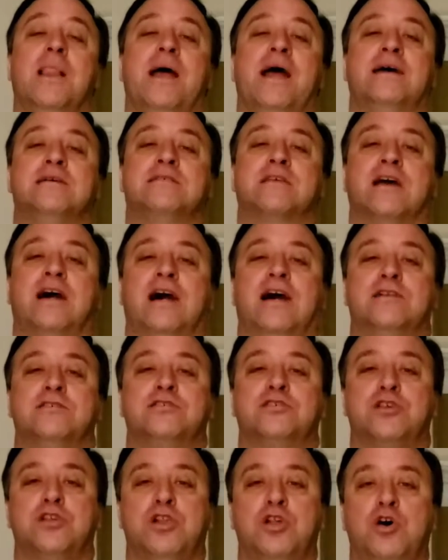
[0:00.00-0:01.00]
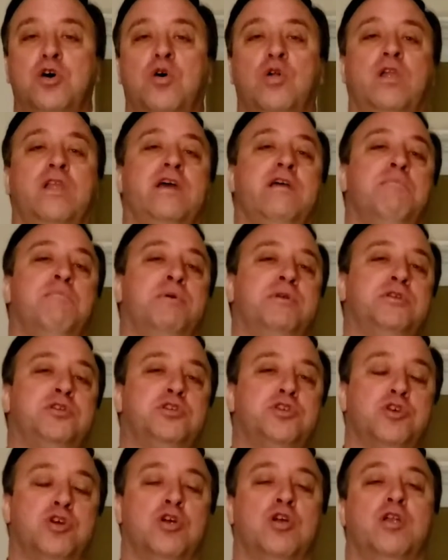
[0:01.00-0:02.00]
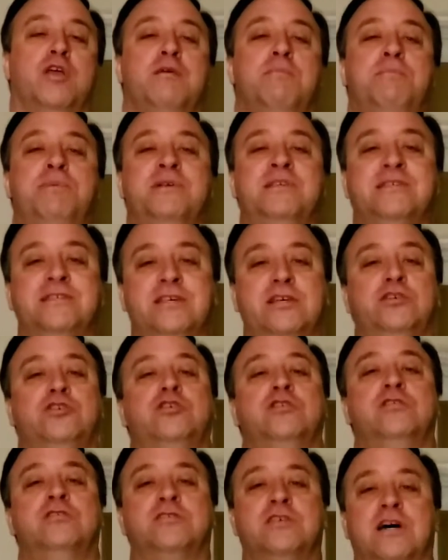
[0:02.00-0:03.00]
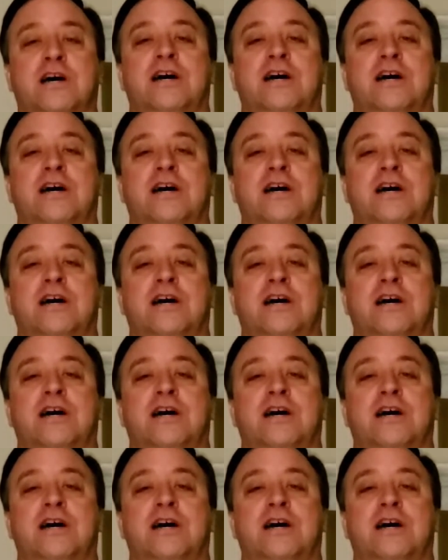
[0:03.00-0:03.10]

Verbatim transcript: as God slowly but surely positions